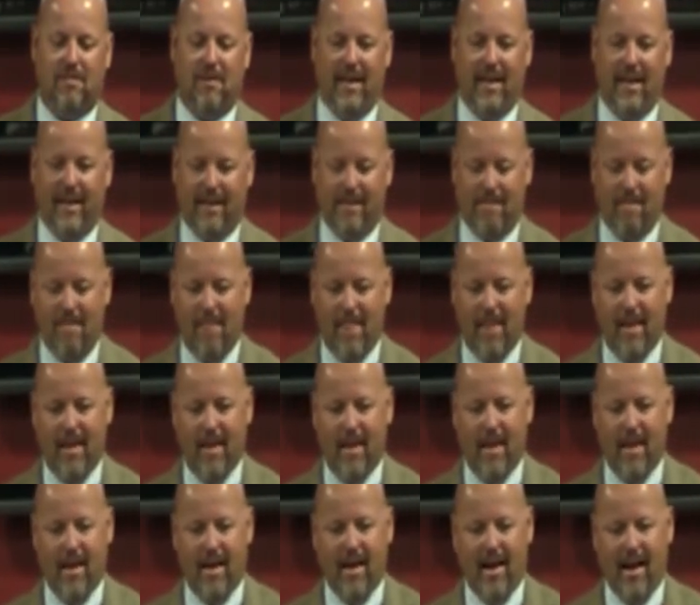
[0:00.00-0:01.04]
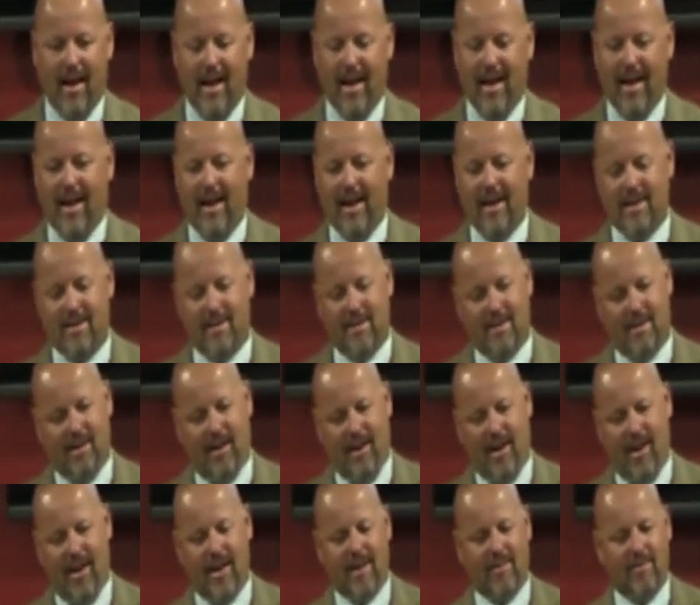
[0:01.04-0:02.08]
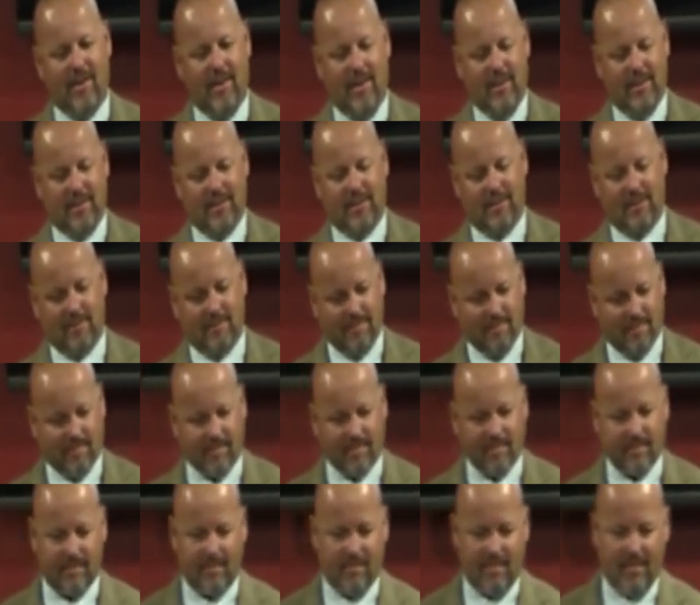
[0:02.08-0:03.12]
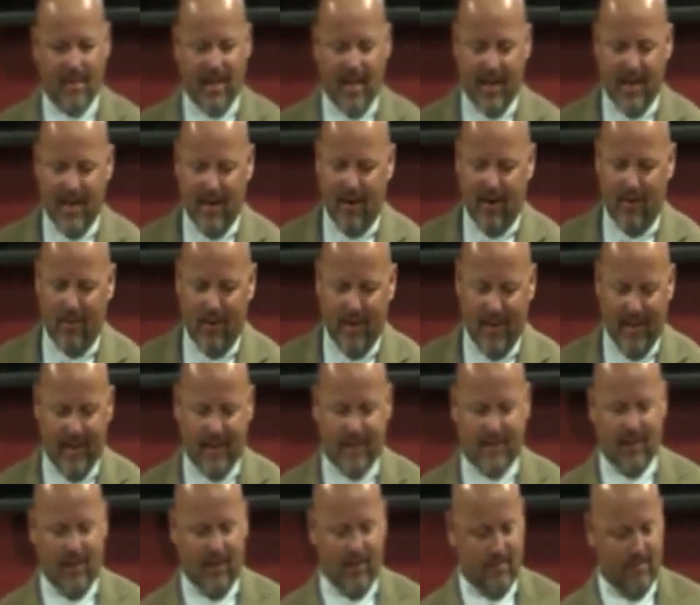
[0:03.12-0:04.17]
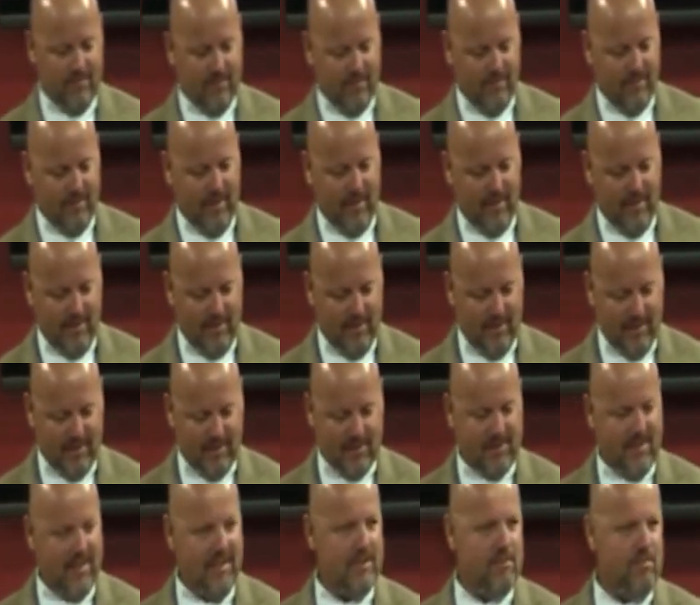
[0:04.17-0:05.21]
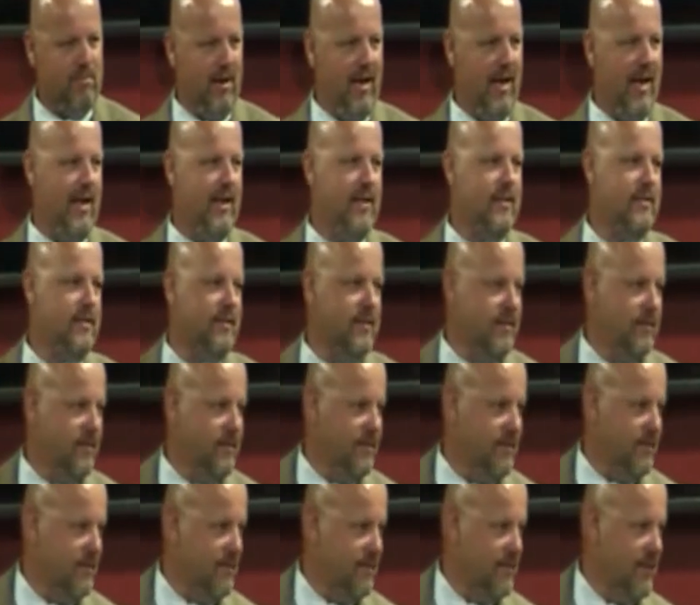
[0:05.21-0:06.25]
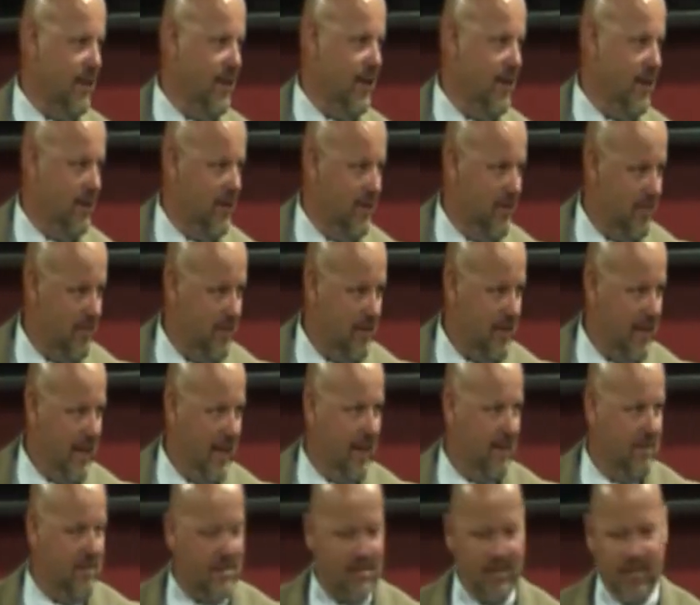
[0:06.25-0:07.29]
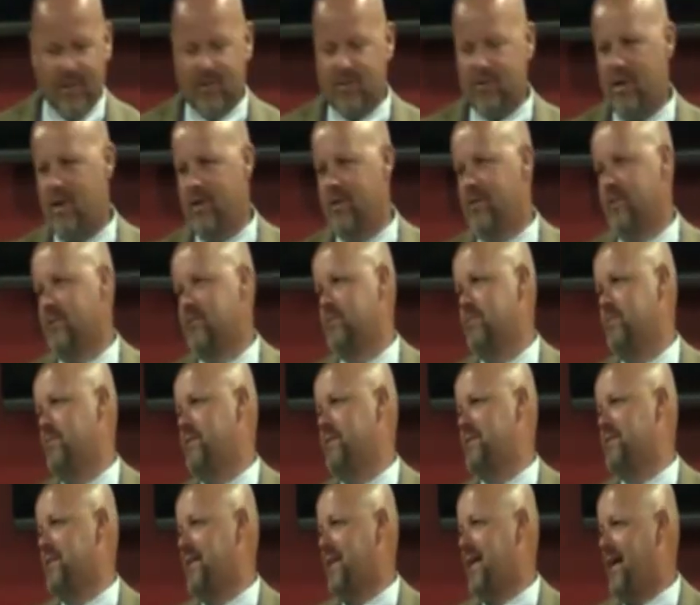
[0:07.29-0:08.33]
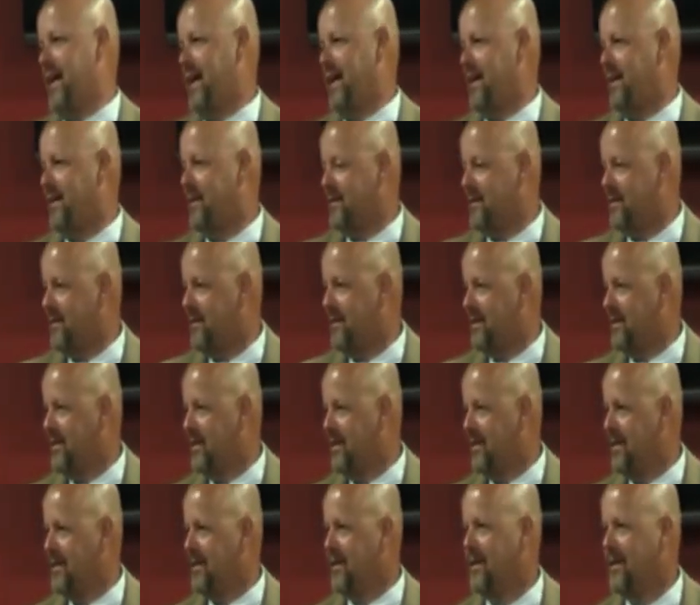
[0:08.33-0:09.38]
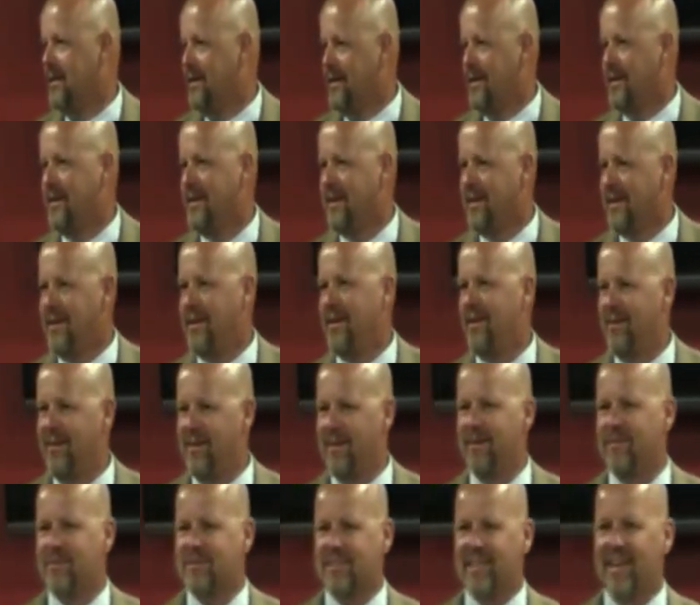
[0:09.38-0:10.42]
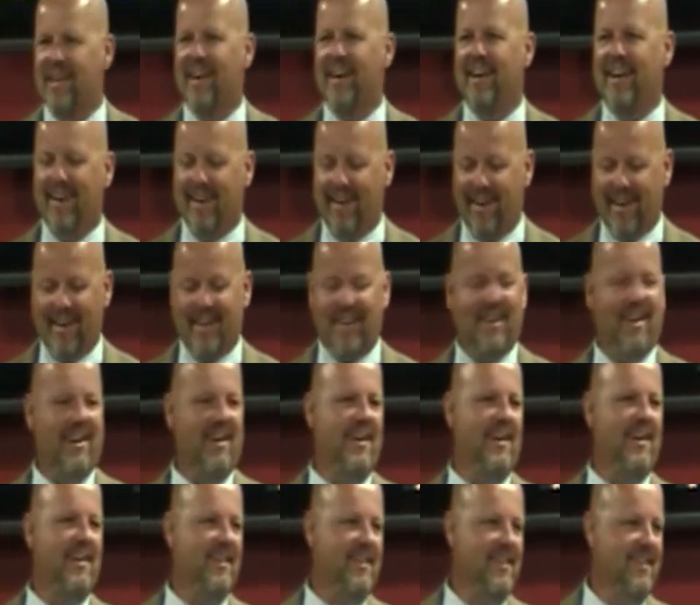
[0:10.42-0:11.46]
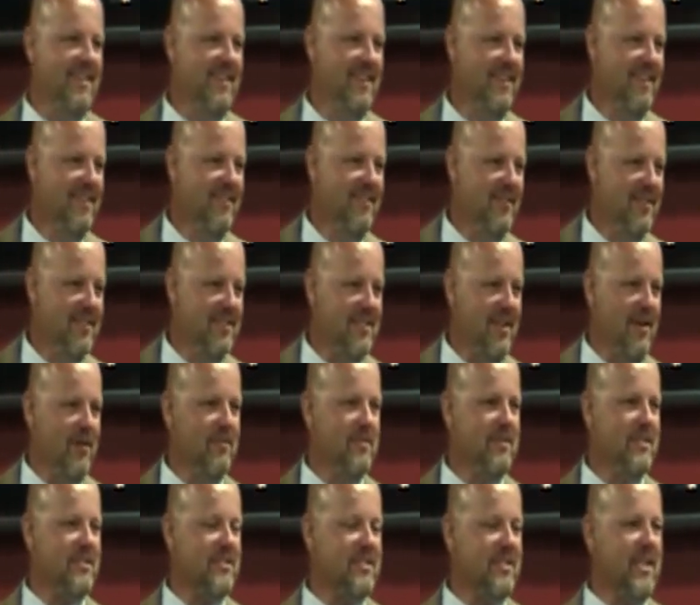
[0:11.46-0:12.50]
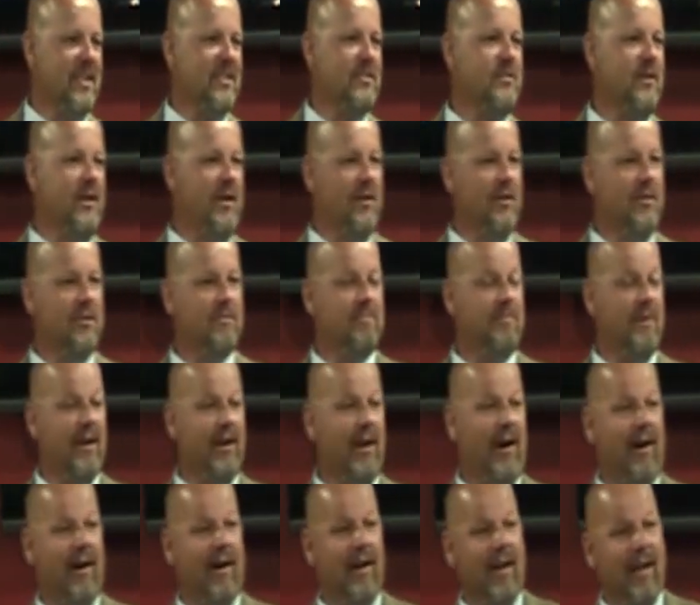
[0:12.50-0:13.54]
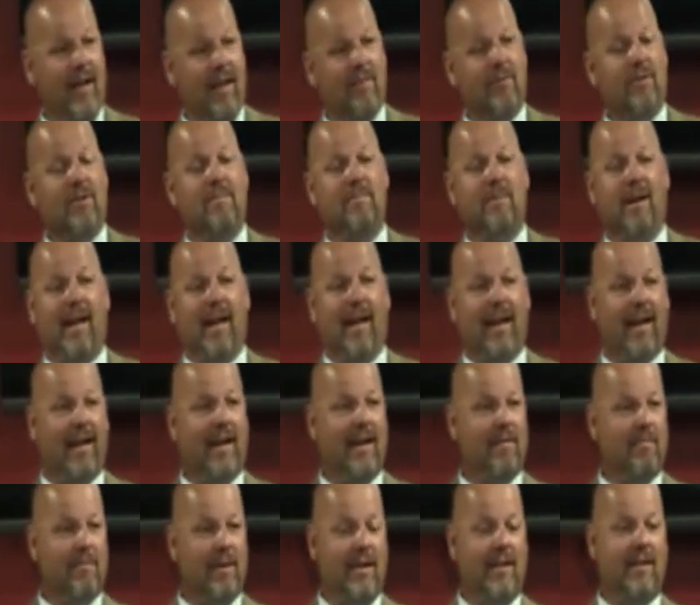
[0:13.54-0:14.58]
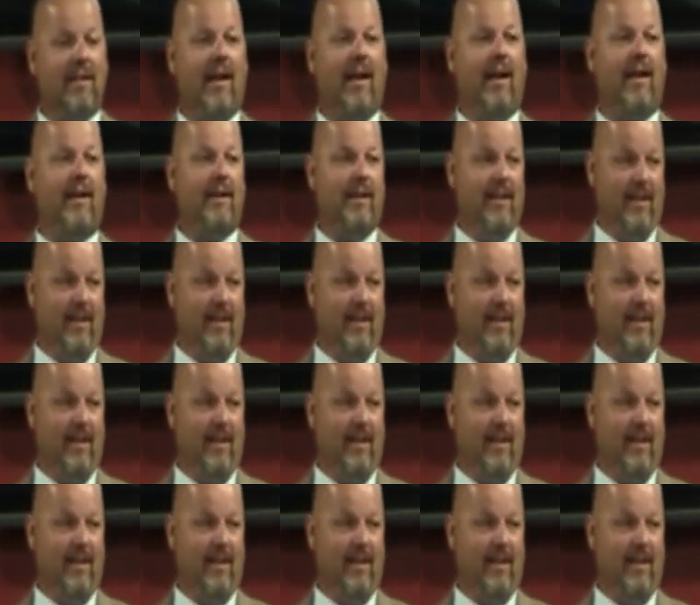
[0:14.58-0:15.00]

man. And a lot of us, you know, we ain't toting the, the six packs. You know, we got six rolls when we sit down. You know what I'm saying? In our gut. We talk them the six roles, but our inward man can be that